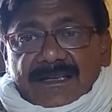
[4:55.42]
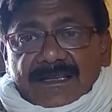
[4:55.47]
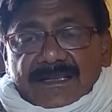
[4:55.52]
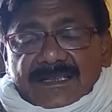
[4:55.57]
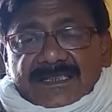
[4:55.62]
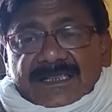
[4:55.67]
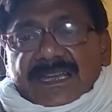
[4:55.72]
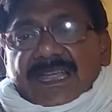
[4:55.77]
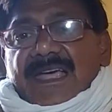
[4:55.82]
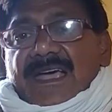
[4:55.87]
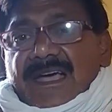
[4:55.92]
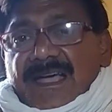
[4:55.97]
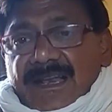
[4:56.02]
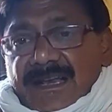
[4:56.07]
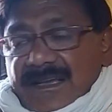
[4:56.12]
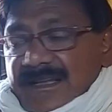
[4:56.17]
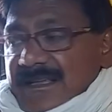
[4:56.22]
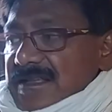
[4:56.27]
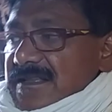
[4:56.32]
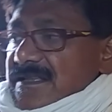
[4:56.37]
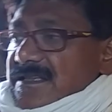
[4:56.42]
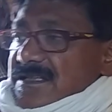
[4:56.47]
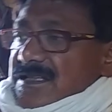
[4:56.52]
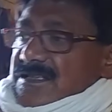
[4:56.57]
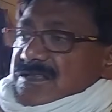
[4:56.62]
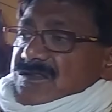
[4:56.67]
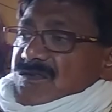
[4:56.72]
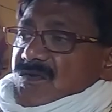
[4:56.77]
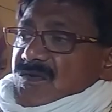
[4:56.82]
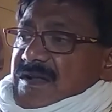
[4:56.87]
stare. This
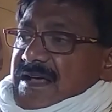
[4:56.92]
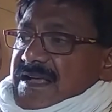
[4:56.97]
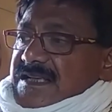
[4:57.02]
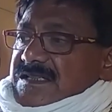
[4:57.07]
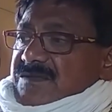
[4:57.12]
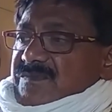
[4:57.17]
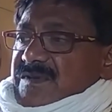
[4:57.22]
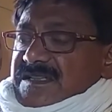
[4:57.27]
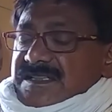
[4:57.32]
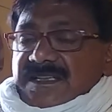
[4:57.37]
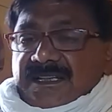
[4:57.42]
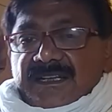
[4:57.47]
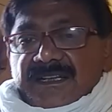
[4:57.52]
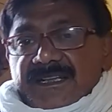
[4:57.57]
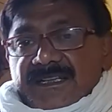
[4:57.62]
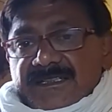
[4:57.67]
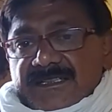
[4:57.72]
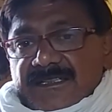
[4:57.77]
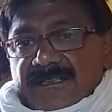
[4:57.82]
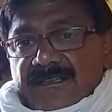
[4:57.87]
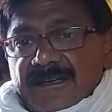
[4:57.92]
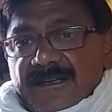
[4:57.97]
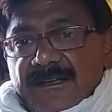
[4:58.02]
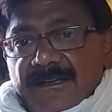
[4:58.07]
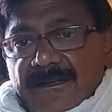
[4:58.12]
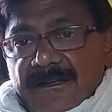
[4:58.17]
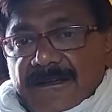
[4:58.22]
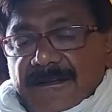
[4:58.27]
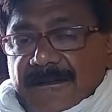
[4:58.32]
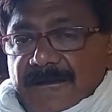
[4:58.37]
is known as Basilisk.
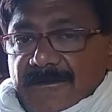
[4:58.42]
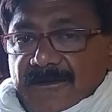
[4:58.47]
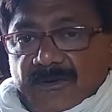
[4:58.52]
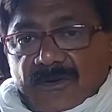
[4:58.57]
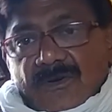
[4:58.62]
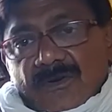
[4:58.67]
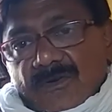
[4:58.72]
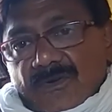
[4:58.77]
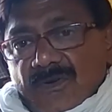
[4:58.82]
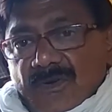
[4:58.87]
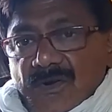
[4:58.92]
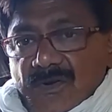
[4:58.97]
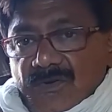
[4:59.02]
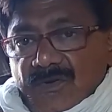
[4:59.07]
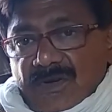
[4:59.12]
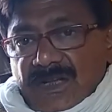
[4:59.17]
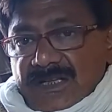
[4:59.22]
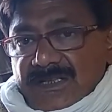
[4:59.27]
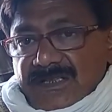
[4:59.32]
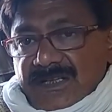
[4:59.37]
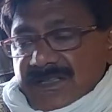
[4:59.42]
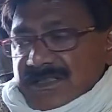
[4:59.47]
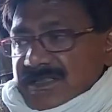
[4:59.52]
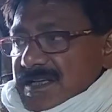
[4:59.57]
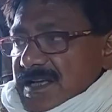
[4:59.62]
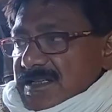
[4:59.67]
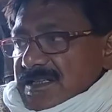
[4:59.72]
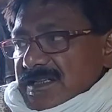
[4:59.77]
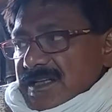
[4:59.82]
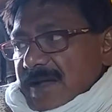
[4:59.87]
So today's
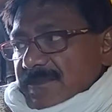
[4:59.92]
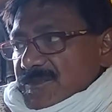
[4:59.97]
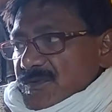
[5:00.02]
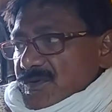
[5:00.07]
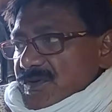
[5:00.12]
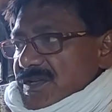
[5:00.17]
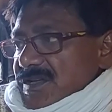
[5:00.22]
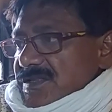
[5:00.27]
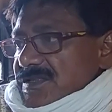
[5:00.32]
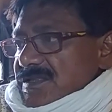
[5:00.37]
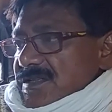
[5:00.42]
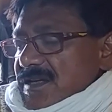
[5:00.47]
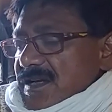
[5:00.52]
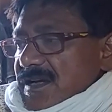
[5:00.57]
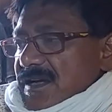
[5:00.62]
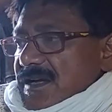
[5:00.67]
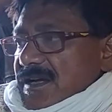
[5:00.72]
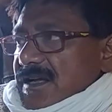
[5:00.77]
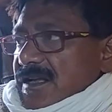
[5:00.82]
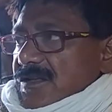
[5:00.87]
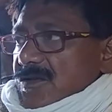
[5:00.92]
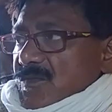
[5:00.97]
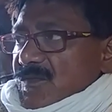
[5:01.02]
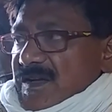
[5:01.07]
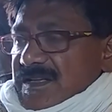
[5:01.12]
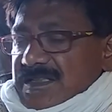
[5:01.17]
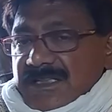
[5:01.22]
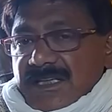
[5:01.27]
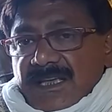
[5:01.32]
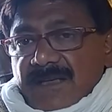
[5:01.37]
discussion up to this, we
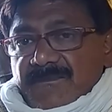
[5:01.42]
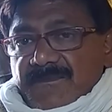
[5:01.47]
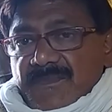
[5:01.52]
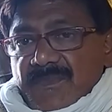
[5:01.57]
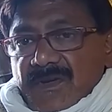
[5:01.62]
must keep